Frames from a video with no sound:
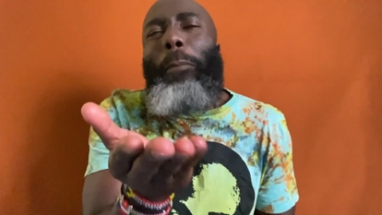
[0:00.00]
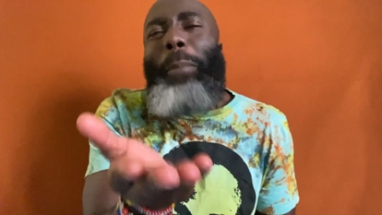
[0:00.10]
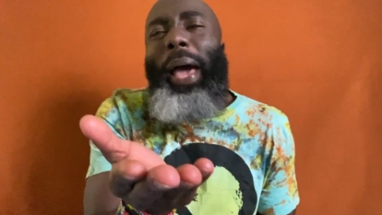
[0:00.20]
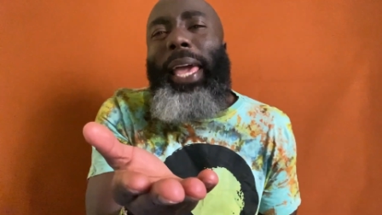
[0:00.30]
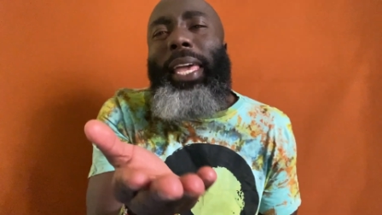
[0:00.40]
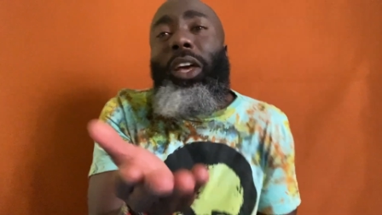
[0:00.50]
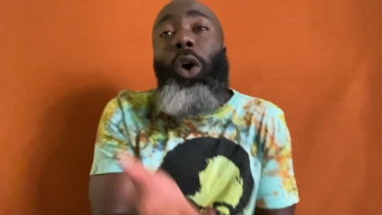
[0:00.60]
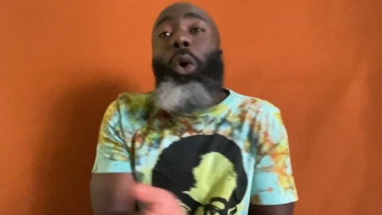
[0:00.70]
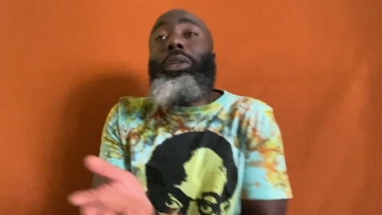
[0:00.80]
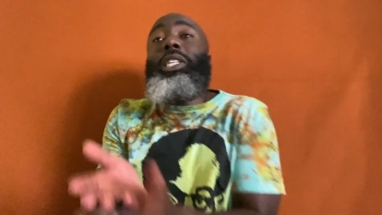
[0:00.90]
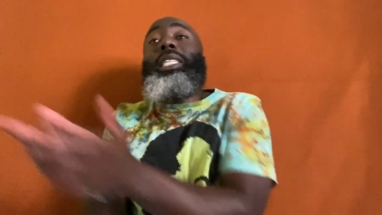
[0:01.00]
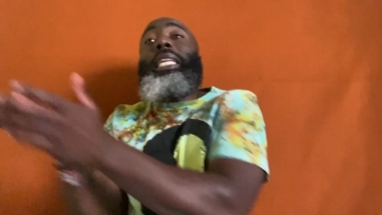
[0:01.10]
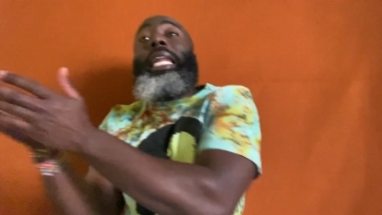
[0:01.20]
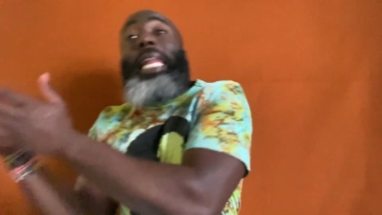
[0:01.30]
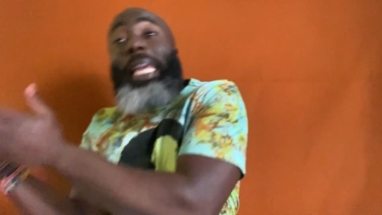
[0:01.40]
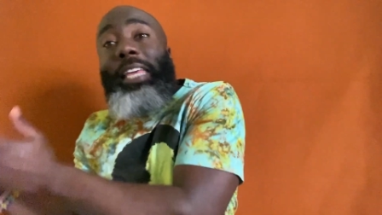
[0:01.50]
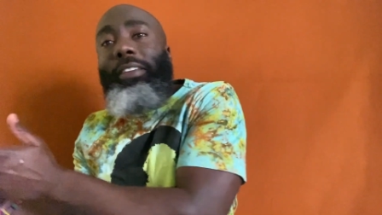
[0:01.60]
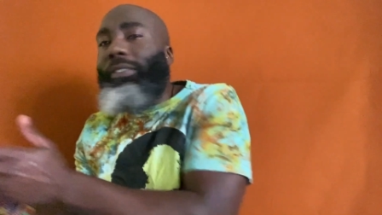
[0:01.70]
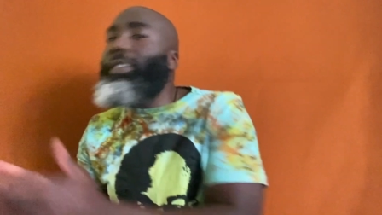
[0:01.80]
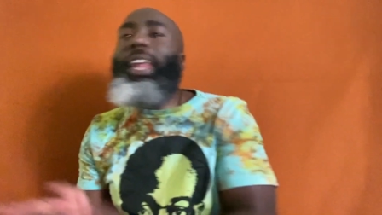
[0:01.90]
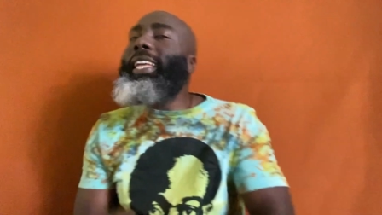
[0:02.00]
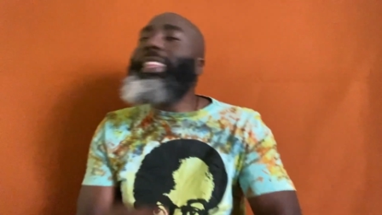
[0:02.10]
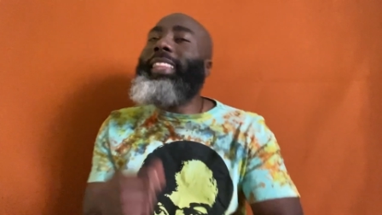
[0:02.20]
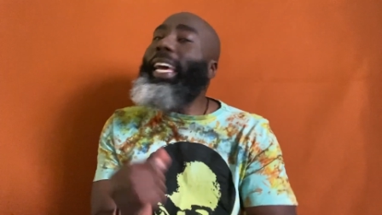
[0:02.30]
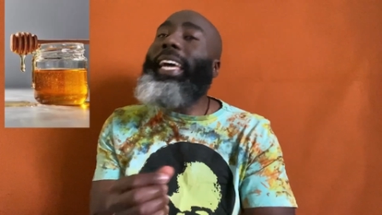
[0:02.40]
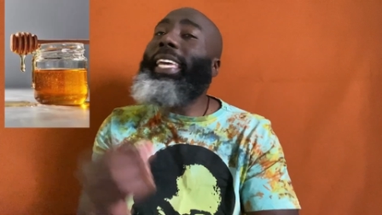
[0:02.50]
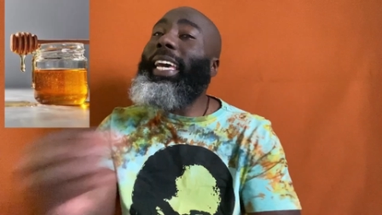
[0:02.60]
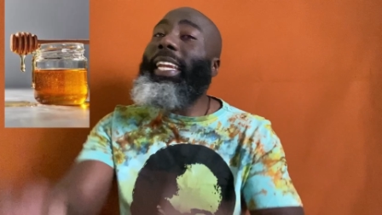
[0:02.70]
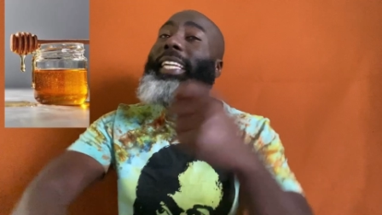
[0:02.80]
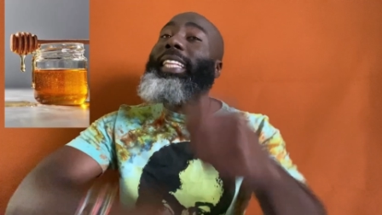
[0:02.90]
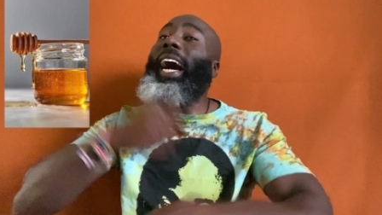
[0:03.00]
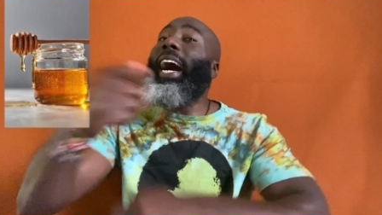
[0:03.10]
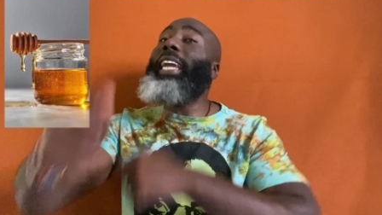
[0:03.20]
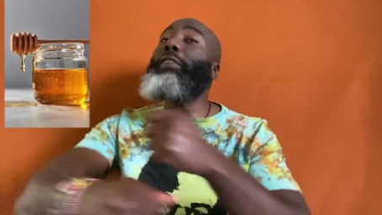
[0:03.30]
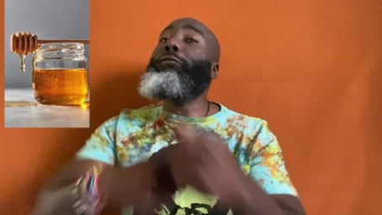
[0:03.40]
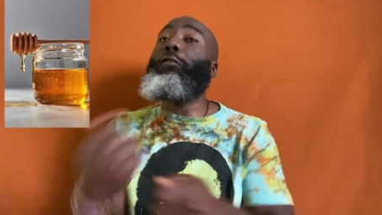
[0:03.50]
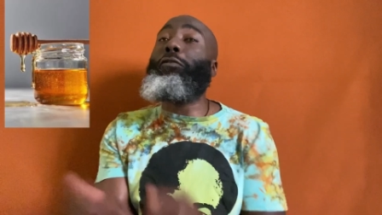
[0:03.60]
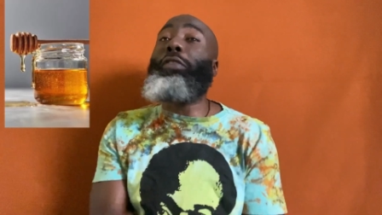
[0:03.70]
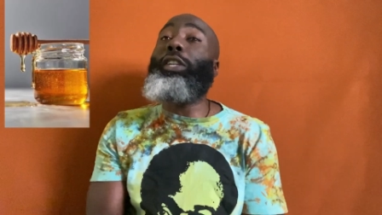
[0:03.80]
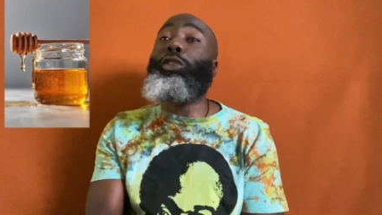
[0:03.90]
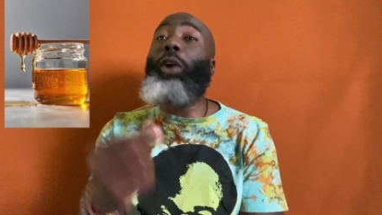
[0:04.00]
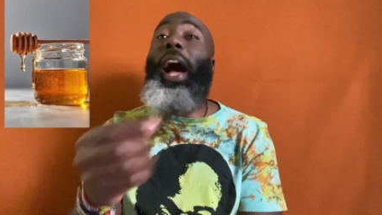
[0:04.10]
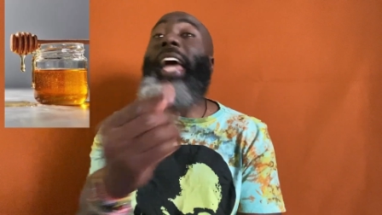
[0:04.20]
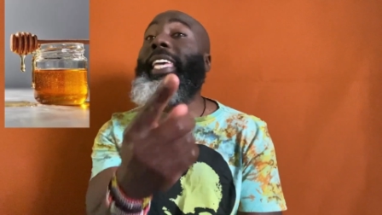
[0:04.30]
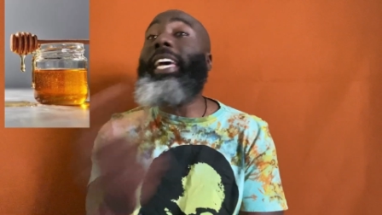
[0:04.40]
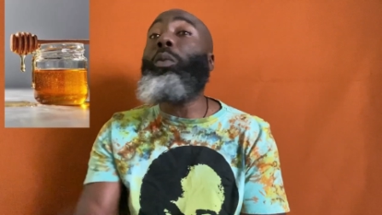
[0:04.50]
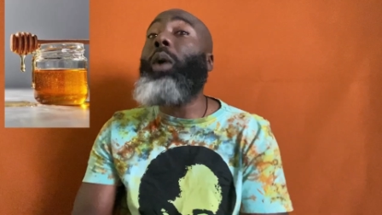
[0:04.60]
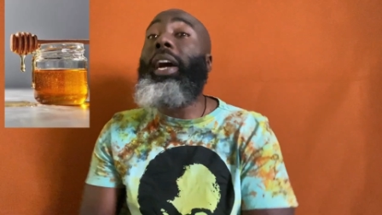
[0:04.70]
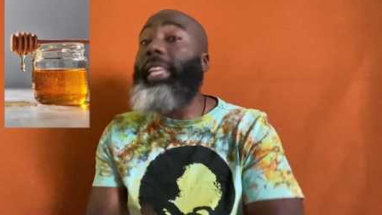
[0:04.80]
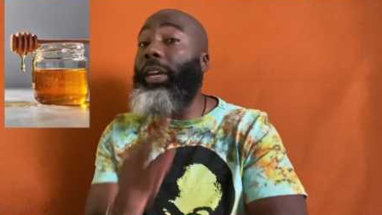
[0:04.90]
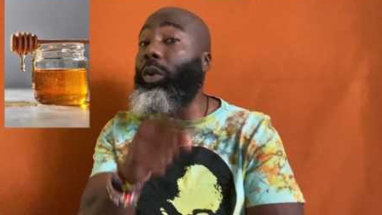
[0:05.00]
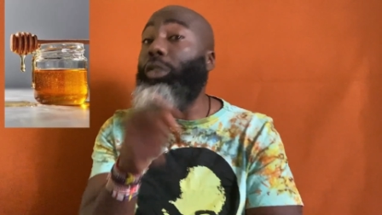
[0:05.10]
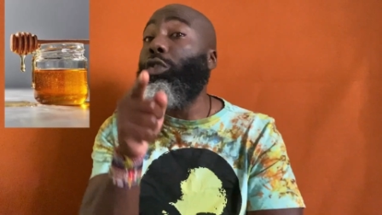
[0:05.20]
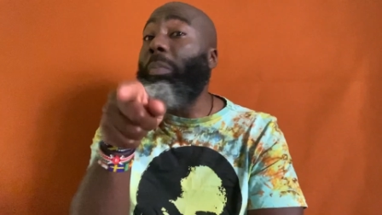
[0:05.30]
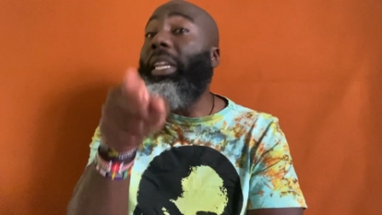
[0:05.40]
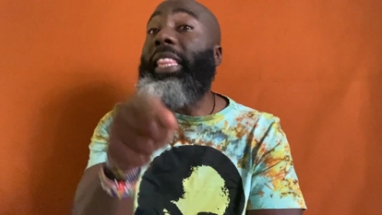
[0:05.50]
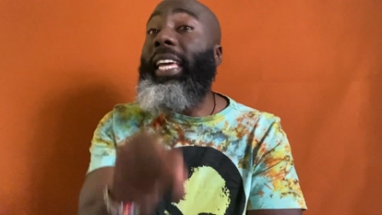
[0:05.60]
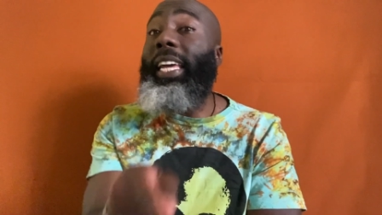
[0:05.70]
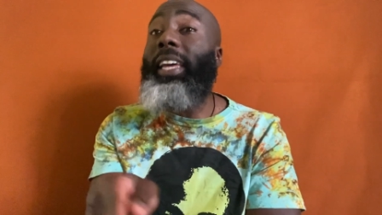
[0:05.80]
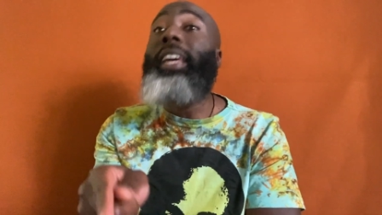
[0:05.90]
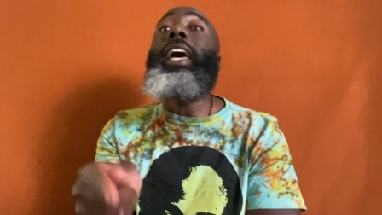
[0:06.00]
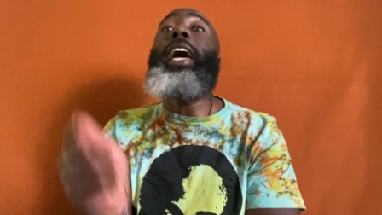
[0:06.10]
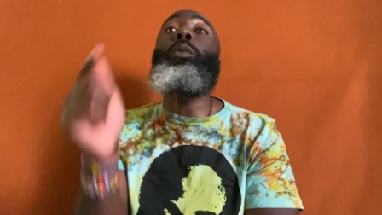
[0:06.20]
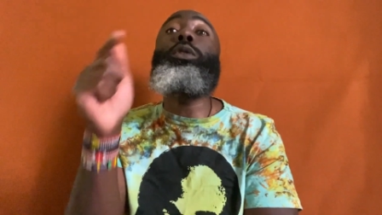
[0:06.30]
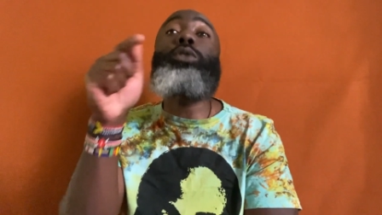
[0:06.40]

pay or just leave? Like they're getting the honey for free. So I get why they want to be there and want